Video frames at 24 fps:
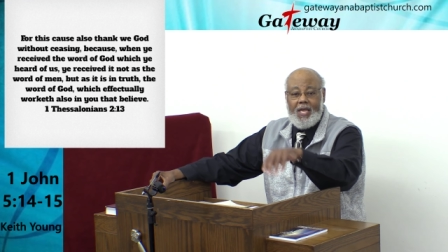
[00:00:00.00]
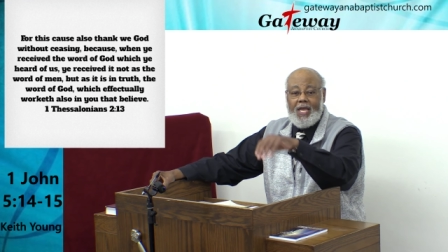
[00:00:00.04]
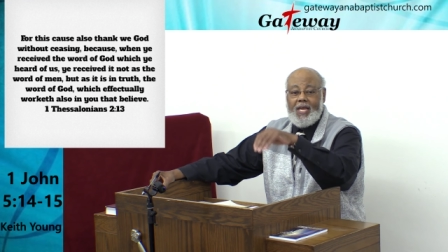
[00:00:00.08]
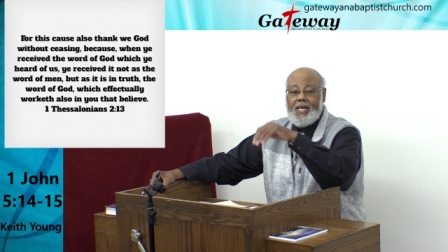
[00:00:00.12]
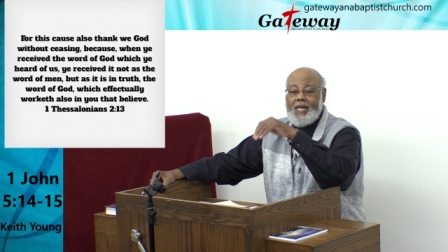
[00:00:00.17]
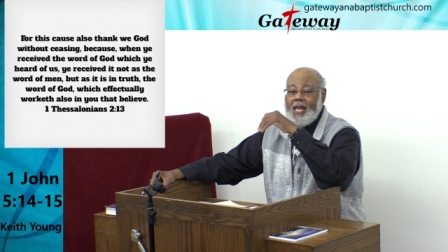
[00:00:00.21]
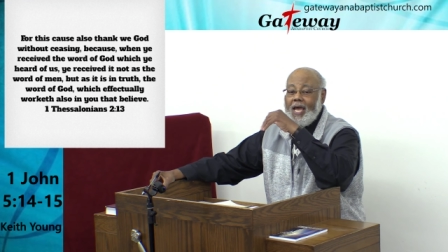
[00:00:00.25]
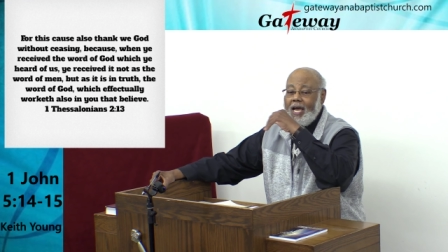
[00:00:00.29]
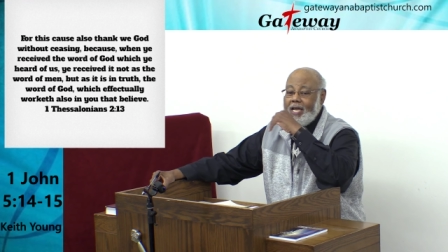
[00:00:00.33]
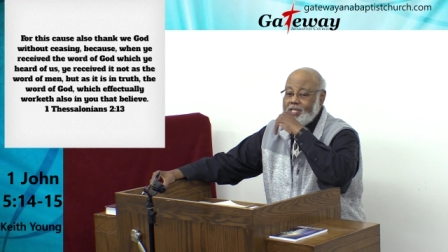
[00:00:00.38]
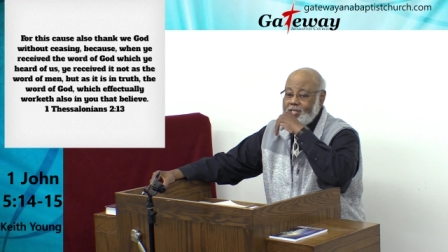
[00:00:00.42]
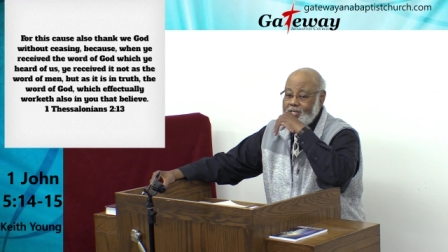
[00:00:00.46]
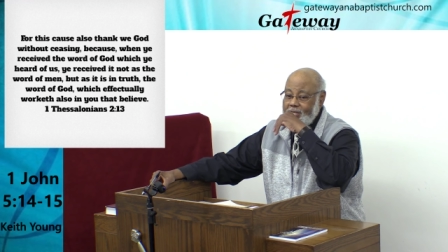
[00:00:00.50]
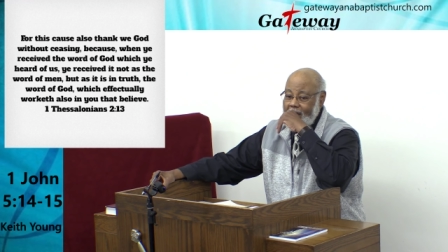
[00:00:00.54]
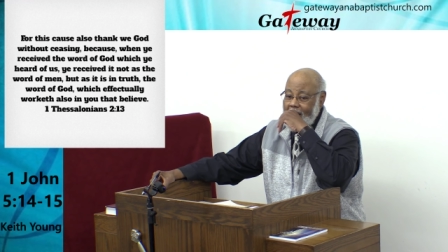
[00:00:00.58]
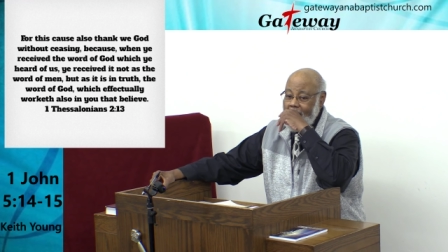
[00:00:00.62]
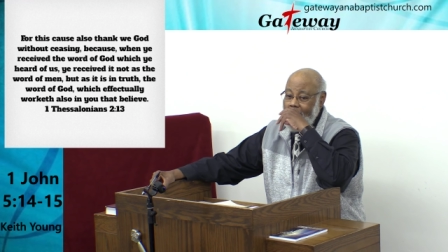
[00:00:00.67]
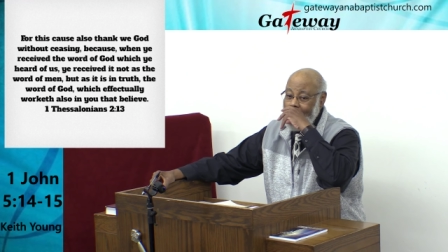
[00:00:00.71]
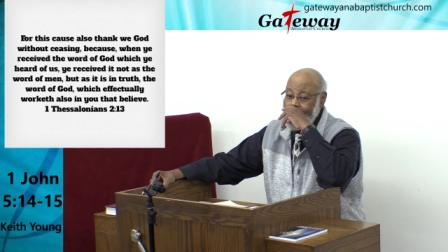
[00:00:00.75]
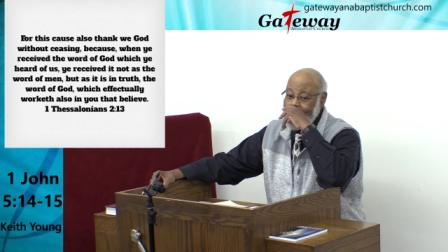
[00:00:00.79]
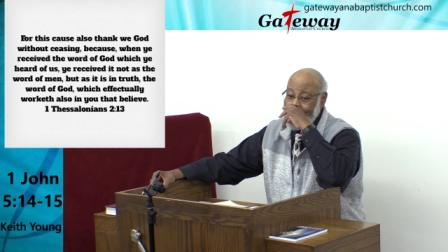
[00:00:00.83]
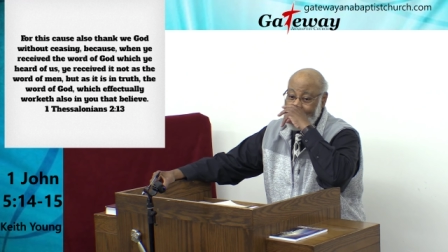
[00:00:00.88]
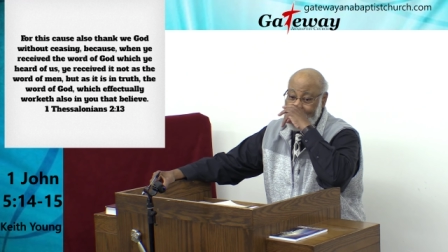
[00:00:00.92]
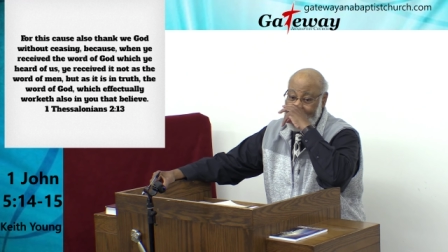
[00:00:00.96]
And now
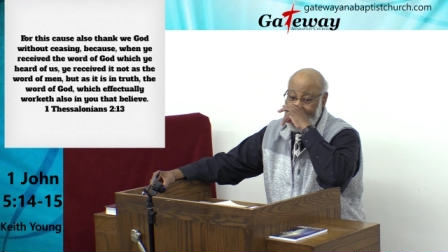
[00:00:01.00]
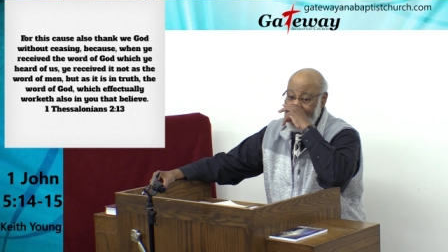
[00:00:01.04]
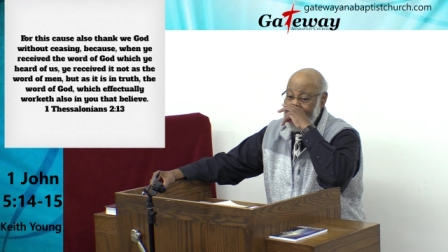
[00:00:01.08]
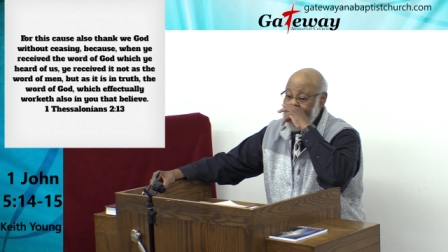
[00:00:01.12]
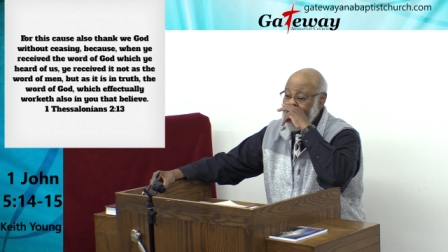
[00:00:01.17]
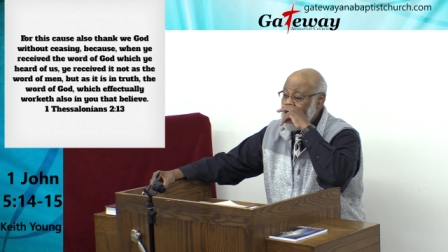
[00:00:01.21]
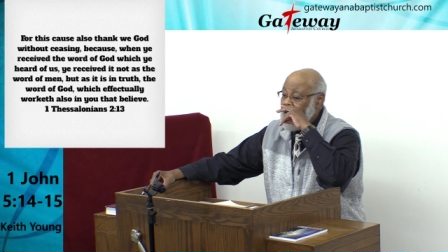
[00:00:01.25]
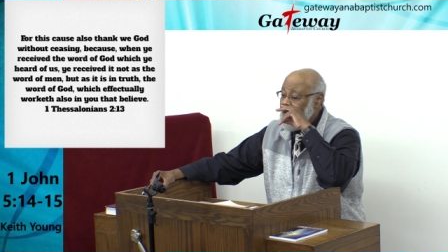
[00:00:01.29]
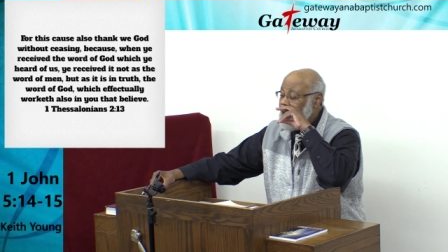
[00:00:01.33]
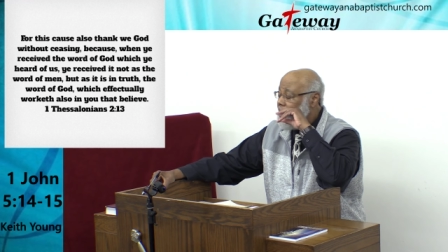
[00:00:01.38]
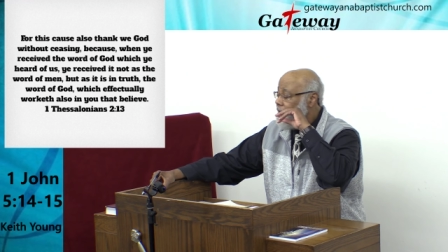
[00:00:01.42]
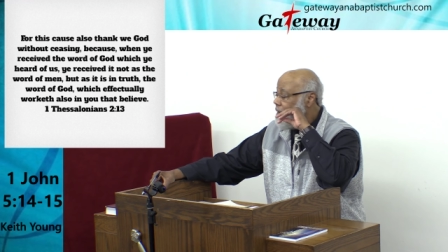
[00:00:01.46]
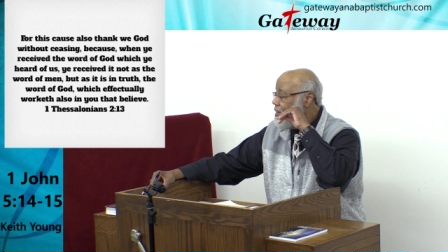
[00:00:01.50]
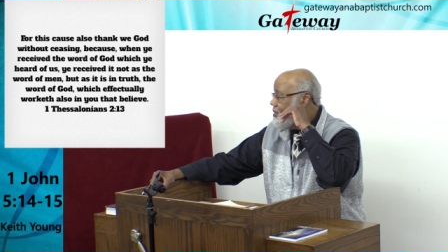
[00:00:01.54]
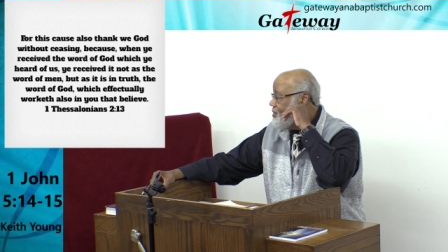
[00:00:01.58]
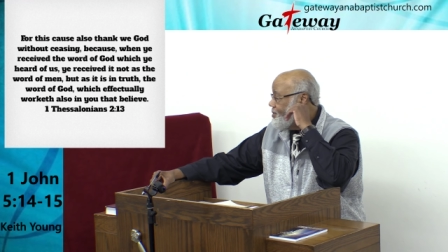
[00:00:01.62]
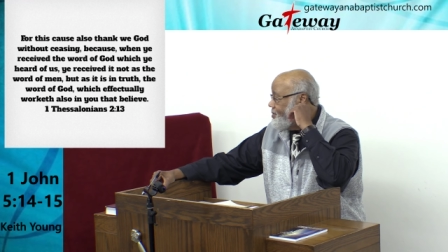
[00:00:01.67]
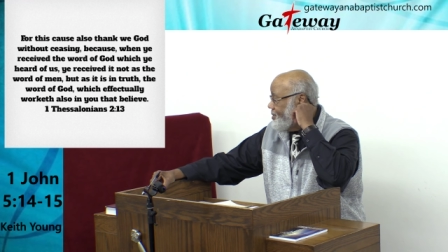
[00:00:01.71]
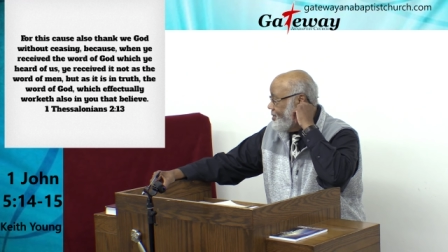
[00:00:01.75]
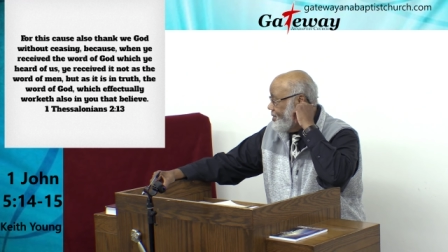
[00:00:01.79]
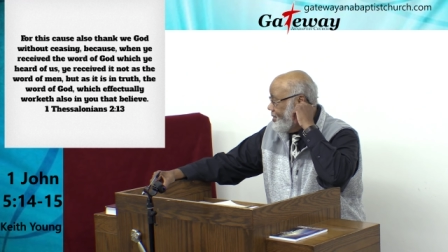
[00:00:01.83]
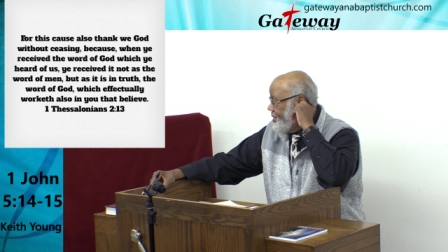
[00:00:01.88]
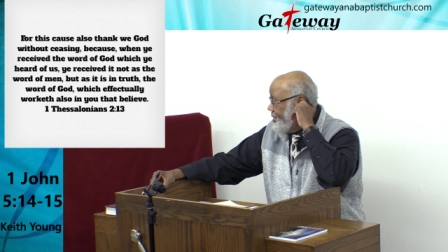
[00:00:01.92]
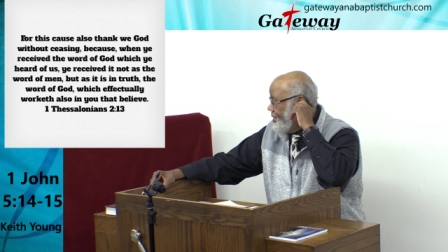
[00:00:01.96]
James said, uh oh.